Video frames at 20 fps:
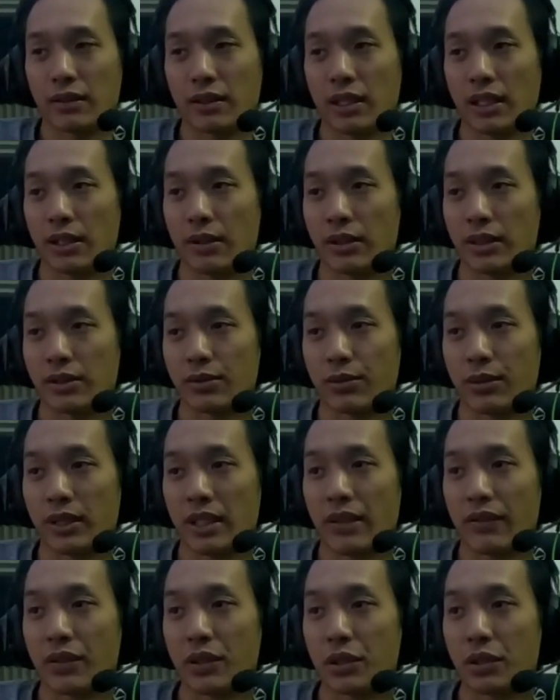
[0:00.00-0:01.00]
It's whenever
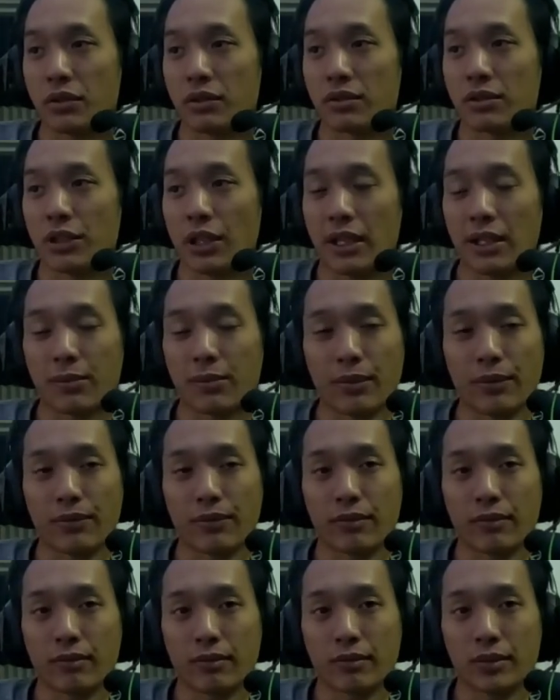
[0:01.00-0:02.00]
you try to
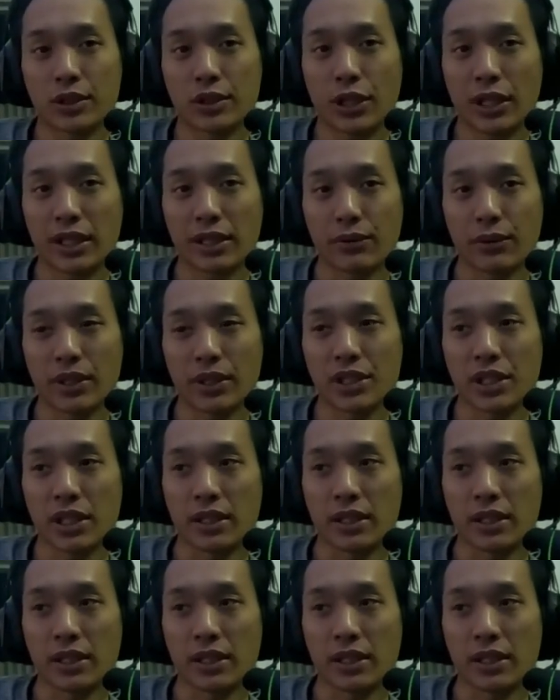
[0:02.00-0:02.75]
strike it rich in